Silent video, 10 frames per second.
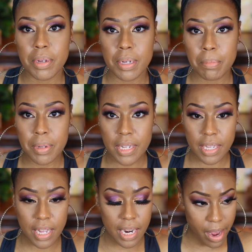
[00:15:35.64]
I'm going to
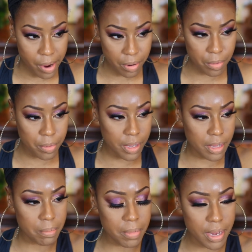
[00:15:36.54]
blend that out
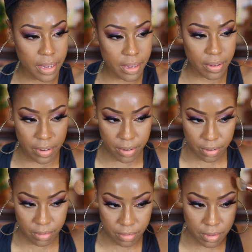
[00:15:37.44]
with my
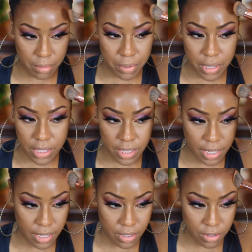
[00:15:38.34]
the brush
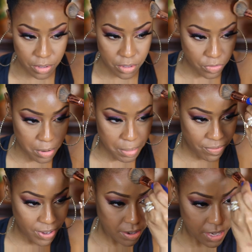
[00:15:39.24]
that I use for my
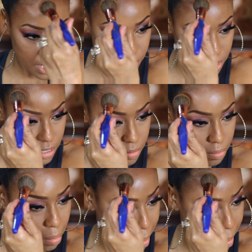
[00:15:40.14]
foundation.